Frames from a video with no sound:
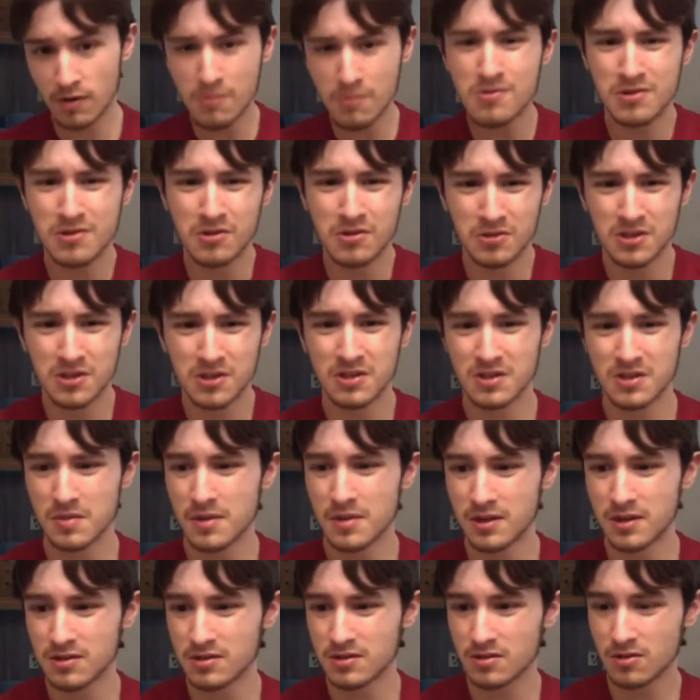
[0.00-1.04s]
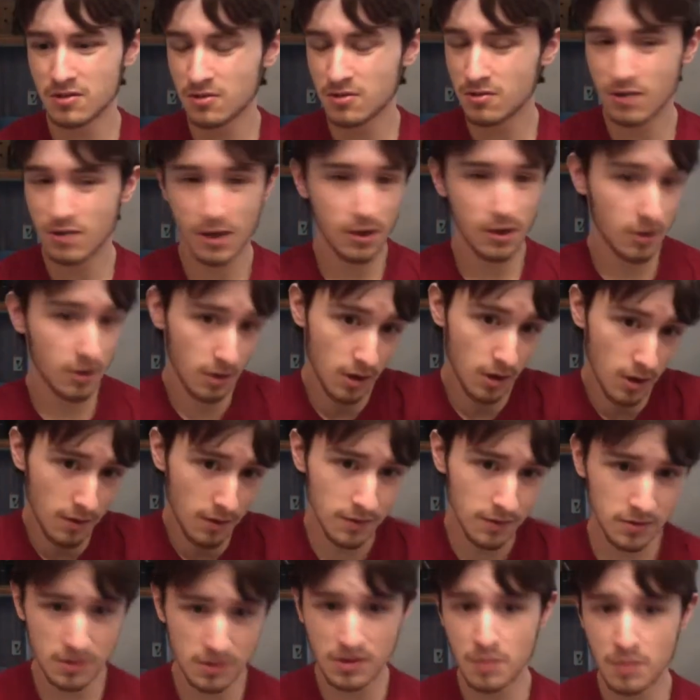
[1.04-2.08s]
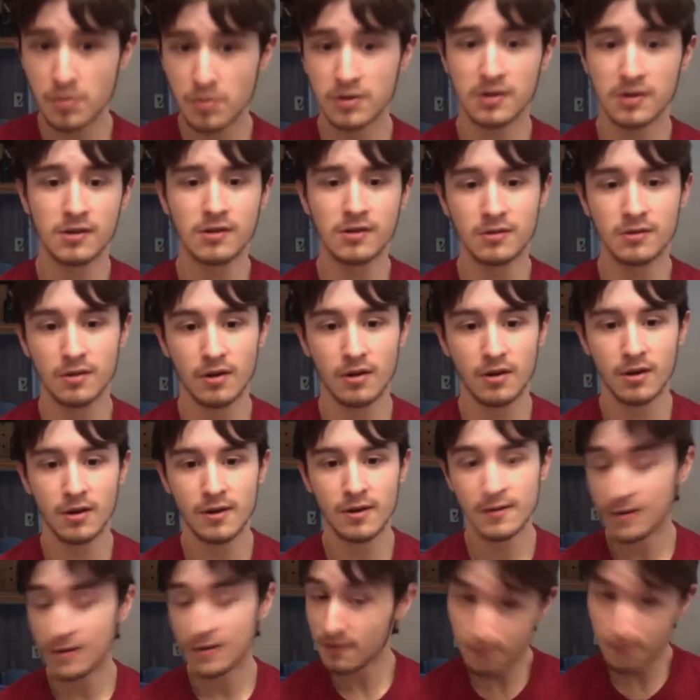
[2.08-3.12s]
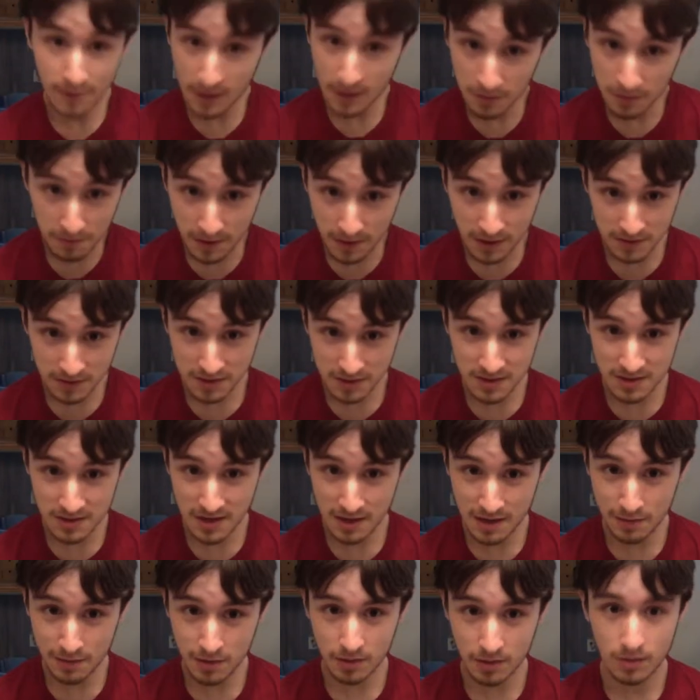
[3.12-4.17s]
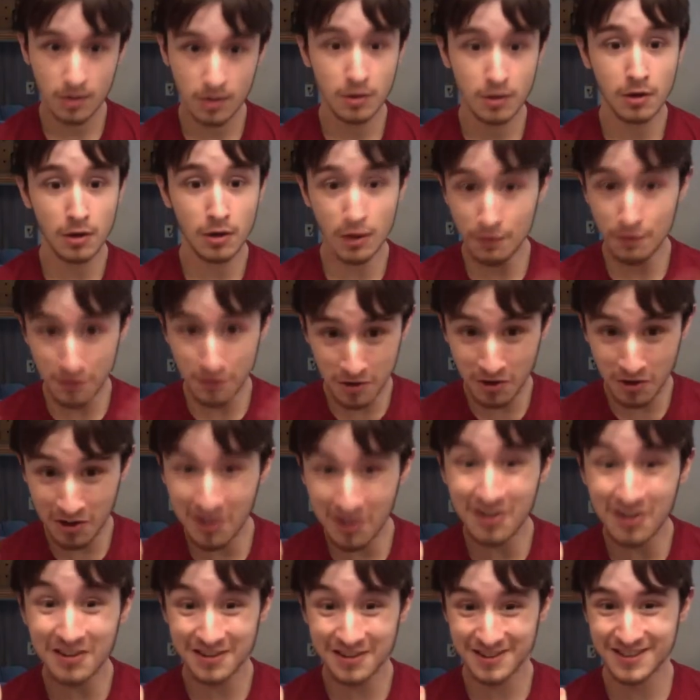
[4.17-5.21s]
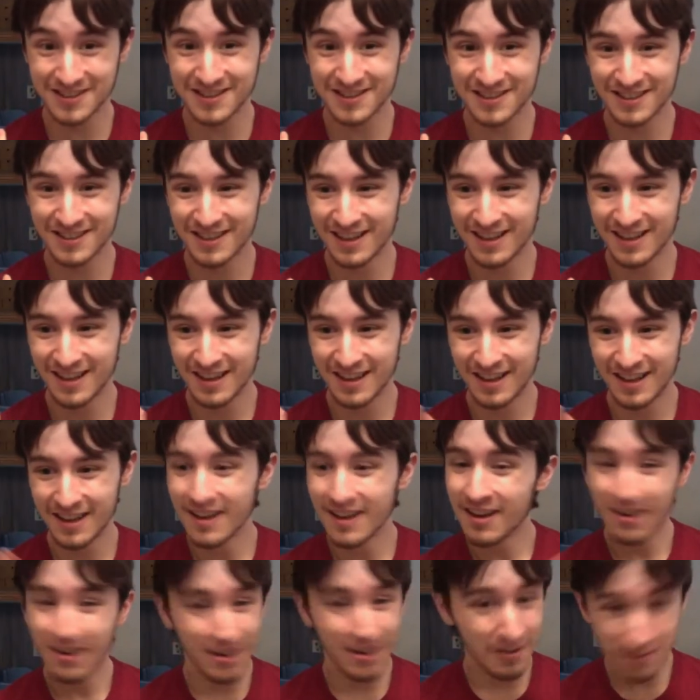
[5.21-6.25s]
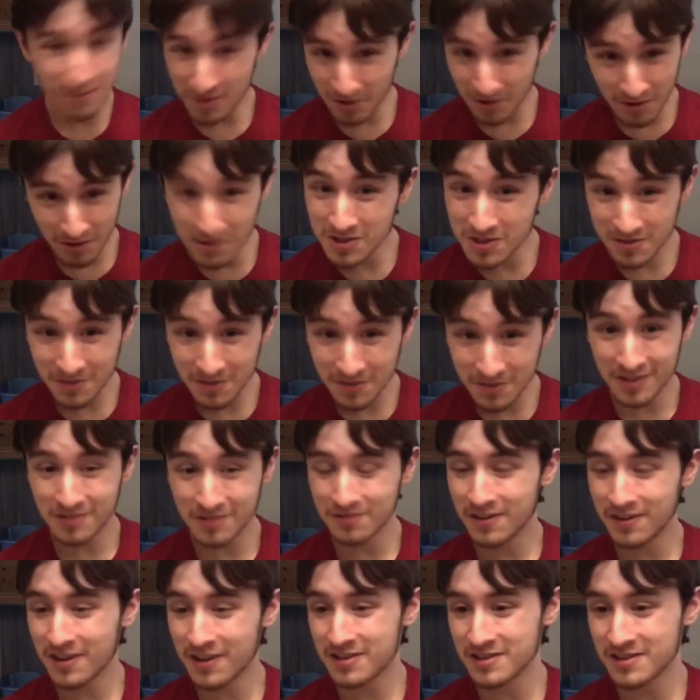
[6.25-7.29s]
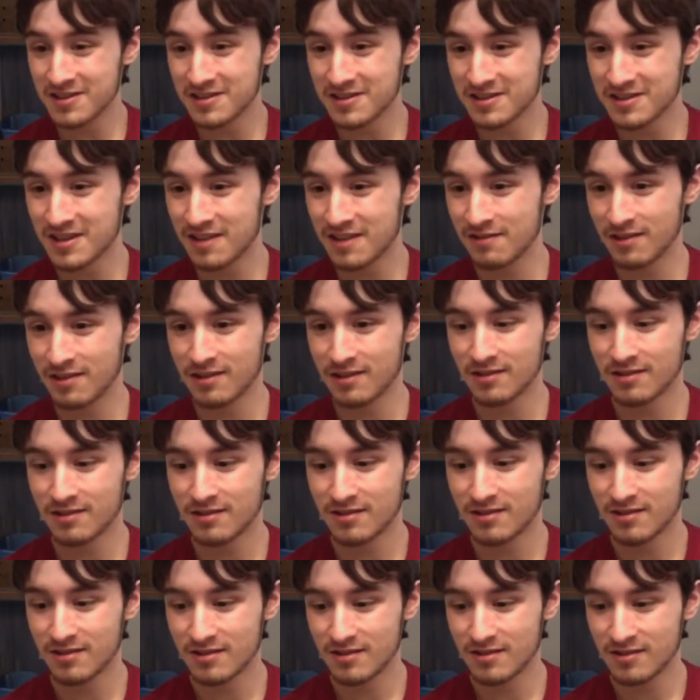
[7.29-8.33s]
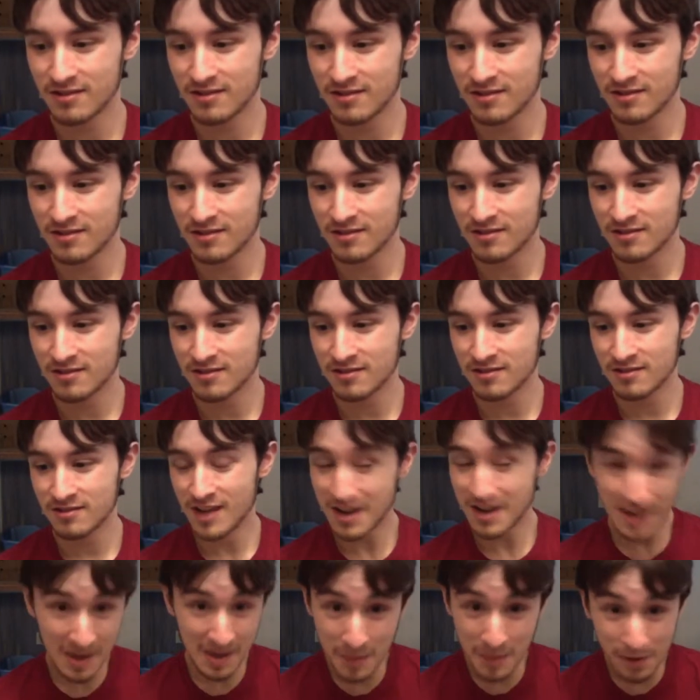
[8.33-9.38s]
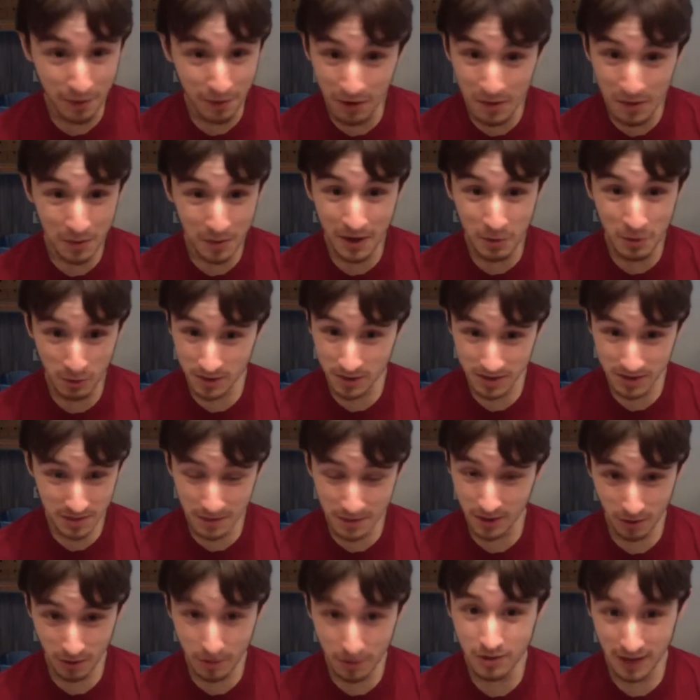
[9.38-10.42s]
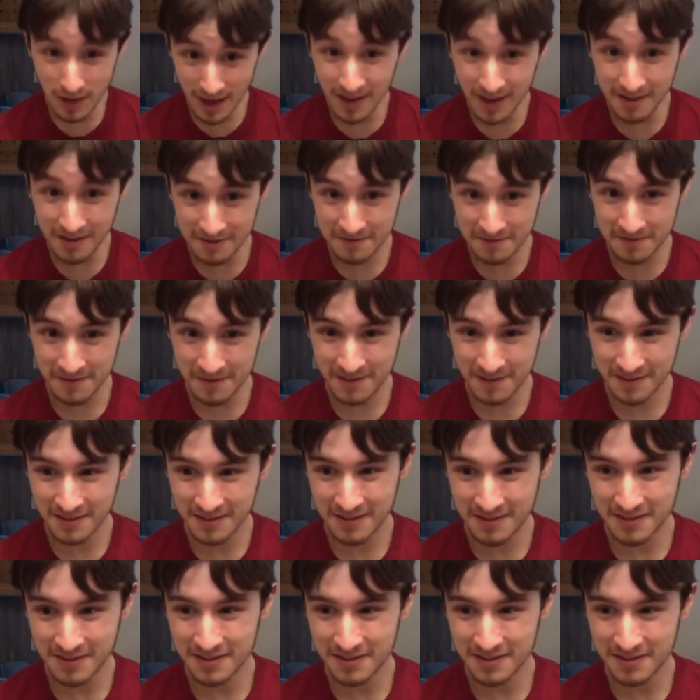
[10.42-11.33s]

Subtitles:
Everyone knows it's the best, so obviously they put that in there. Then Final Fantasy VII. Of course! Of course, Final Fantasy VII. A game I've only played once in my whole life.